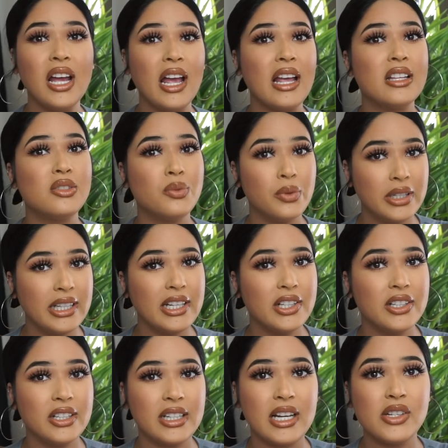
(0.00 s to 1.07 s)
it's really
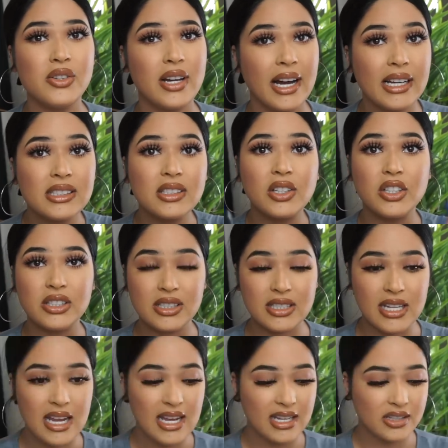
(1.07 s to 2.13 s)
good and you guys could
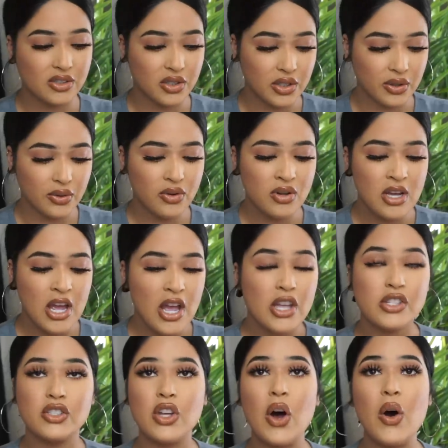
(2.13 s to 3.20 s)
see it too
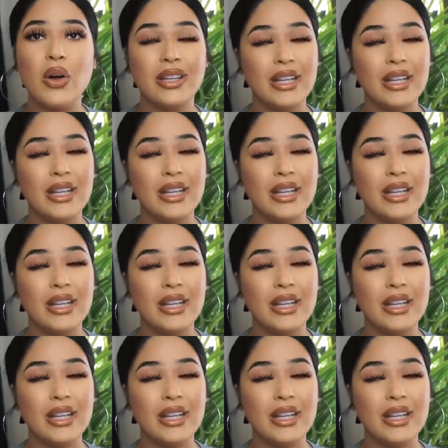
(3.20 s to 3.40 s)
so